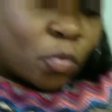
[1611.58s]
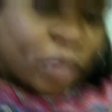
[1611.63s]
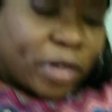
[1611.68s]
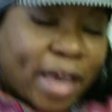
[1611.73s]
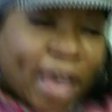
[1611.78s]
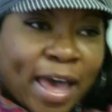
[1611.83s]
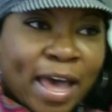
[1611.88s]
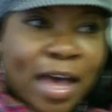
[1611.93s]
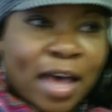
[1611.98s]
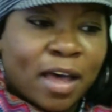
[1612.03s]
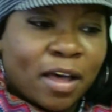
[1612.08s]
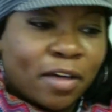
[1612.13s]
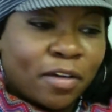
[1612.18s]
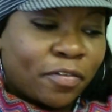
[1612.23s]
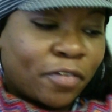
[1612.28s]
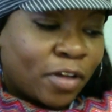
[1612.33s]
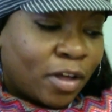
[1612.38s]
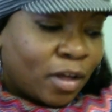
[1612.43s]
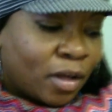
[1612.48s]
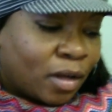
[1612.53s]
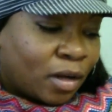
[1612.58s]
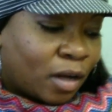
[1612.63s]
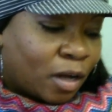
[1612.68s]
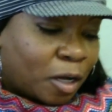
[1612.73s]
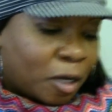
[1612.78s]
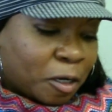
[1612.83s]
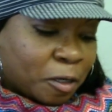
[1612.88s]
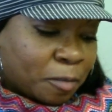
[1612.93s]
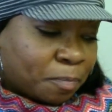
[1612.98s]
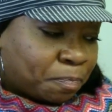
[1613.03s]
we have
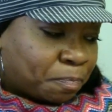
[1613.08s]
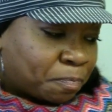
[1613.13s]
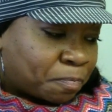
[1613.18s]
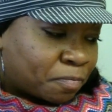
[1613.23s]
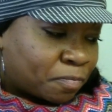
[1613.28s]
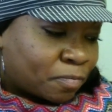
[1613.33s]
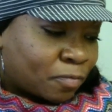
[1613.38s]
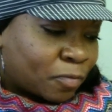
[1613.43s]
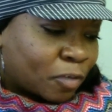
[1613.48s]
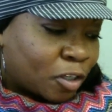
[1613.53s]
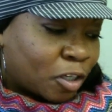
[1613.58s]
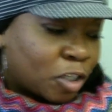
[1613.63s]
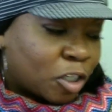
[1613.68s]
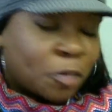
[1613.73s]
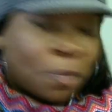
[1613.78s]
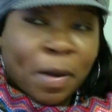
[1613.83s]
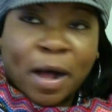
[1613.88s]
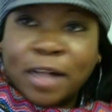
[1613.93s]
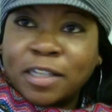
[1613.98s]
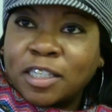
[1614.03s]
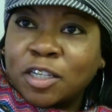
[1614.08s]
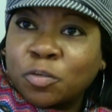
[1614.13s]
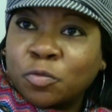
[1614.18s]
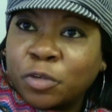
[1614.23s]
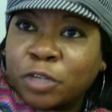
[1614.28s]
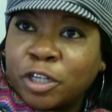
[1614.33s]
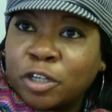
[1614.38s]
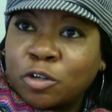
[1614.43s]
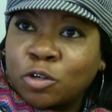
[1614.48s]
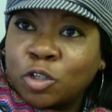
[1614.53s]
spots and
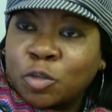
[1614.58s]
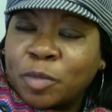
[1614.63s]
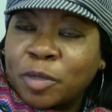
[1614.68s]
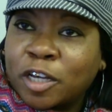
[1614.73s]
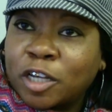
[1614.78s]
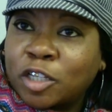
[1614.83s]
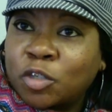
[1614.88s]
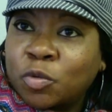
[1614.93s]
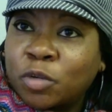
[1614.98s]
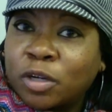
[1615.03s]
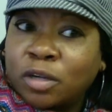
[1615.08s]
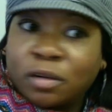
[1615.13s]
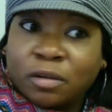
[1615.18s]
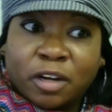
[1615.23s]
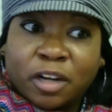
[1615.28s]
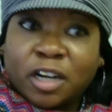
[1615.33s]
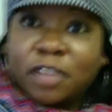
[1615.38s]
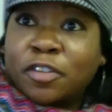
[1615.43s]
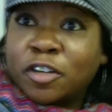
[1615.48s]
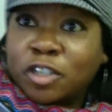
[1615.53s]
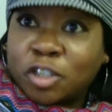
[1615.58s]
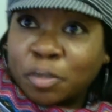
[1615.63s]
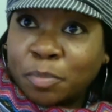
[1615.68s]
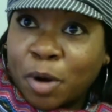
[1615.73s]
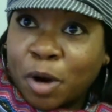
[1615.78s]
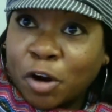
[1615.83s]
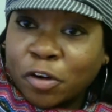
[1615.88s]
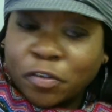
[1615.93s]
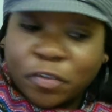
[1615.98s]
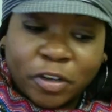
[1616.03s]
wrinkles because none of us are
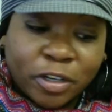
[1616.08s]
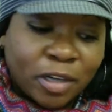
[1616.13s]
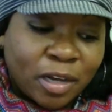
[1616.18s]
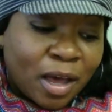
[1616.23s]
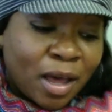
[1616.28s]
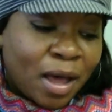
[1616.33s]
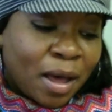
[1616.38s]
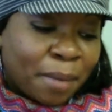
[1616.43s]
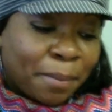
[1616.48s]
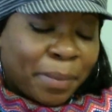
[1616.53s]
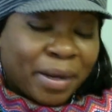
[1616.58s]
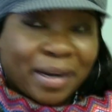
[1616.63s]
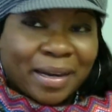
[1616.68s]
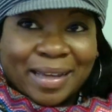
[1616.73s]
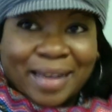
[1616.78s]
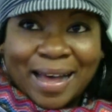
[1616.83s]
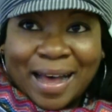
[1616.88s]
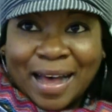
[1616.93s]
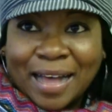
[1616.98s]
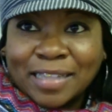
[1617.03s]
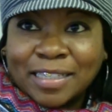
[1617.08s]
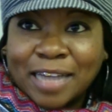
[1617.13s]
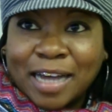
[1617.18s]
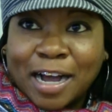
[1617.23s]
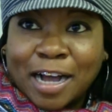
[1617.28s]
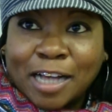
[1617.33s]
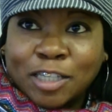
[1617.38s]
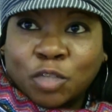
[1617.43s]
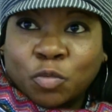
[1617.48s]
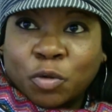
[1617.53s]
perfect. But in God's
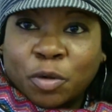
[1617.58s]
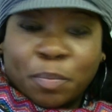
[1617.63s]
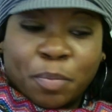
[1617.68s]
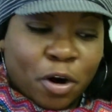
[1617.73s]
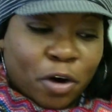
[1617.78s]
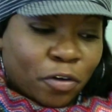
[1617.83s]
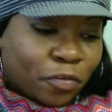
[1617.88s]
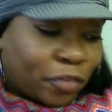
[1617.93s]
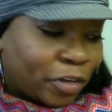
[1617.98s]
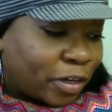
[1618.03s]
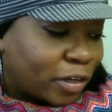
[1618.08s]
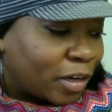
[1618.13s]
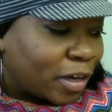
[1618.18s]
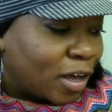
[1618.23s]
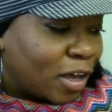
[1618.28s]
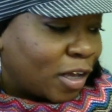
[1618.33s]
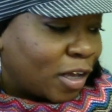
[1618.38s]
eyes, we're perfect.